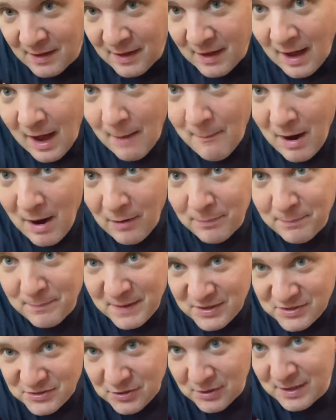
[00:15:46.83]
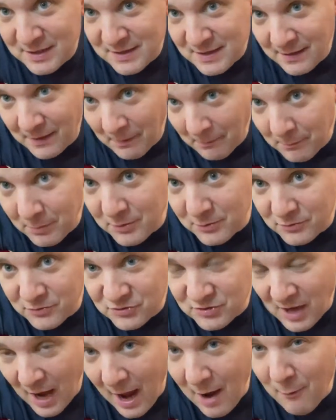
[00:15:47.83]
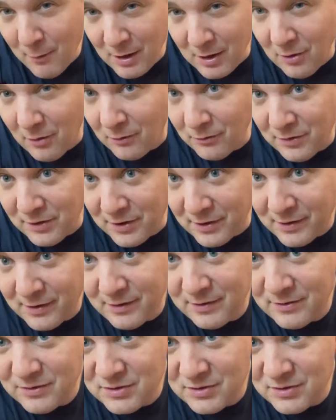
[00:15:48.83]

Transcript: about Mixolydian and blues. I will go there.